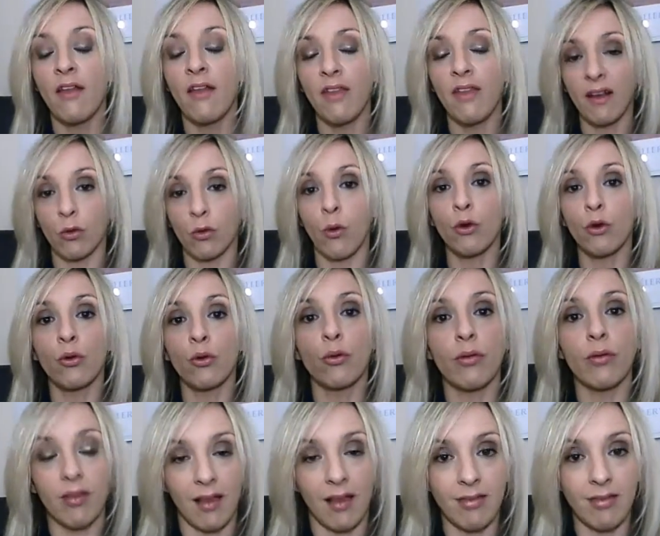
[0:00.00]
That's what you're
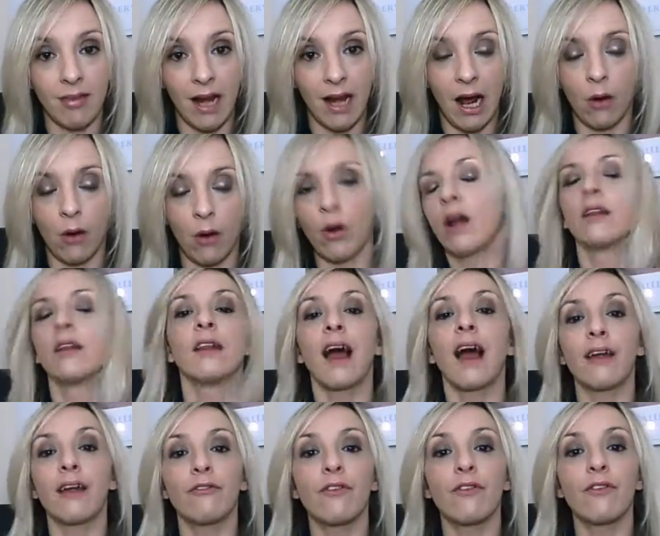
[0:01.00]
sending out. And
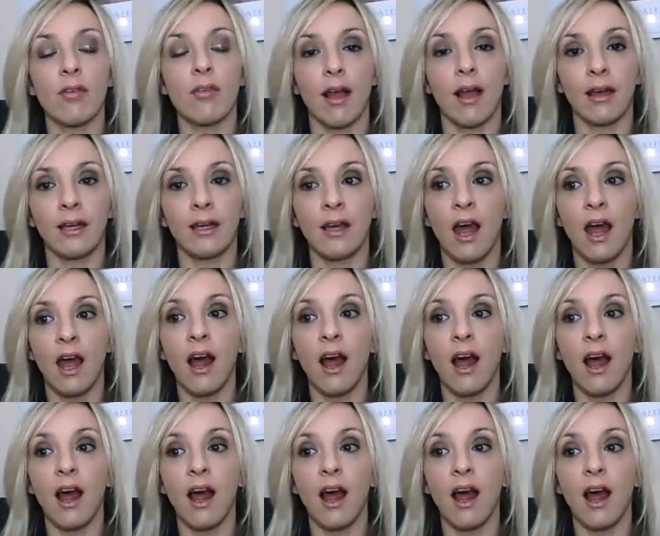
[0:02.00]
life is like,